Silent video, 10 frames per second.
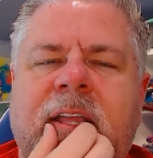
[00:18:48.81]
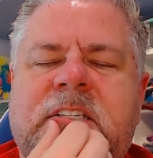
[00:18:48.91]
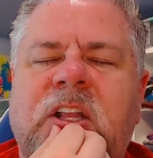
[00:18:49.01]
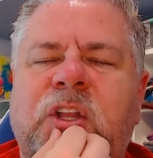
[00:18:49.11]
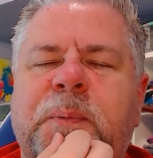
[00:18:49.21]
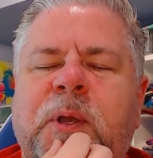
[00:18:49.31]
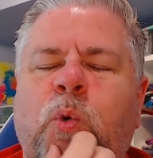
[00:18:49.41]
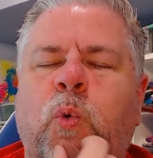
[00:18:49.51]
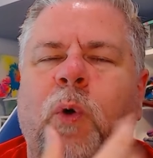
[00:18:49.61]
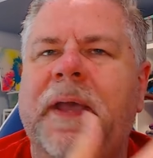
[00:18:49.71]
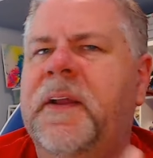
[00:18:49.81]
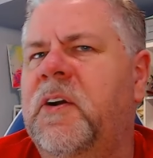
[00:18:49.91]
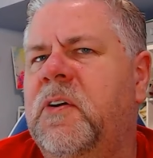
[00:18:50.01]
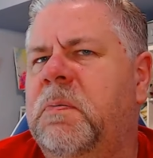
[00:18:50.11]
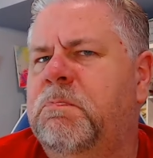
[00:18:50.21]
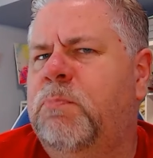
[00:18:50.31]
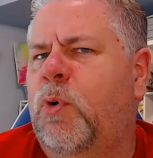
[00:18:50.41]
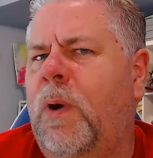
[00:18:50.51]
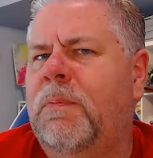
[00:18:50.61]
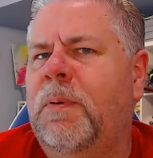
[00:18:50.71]
it's a little bit quieter
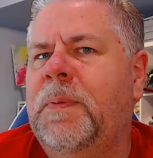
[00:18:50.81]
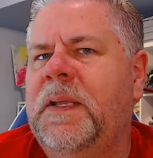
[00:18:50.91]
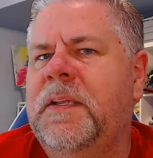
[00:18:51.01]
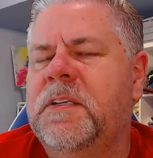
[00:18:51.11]
probably,